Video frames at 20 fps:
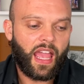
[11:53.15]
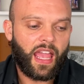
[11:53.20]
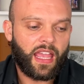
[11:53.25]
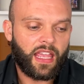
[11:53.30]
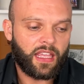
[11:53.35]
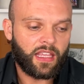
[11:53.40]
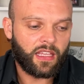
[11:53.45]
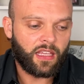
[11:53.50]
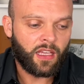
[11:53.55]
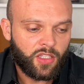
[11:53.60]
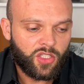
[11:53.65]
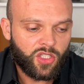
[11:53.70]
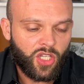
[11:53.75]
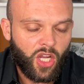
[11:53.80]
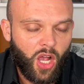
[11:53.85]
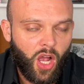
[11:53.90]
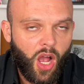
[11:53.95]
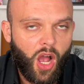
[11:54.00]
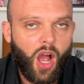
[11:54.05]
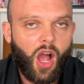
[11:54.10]
a
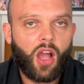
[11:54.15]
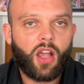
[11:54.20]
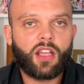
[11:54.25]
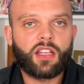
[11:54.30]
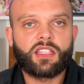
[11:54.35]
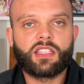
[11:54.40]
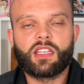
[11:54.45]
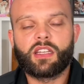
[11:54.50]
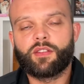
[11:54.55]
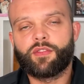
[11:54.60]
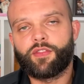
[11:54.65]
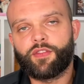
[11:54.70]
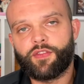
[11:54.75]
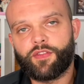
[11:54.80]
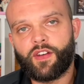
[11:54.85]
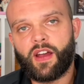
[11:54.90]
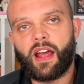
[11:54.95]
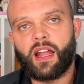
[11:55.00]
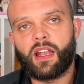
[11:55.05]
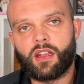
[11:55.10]
targeted
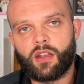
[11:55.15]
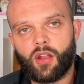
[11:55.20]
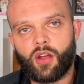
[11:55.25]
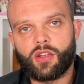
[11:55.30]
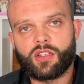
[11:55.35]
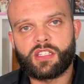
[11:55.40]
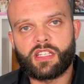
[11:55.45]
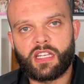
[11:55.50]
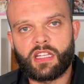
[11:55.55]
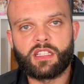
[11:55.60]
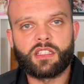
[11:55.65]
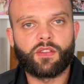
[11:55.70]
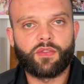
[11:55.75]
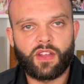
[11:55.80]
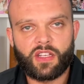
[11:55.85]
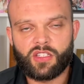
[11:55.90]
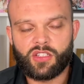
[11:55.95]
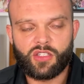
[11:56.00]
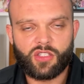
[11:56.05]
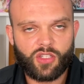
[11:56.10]
fat loss
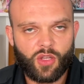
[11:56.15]
intervention,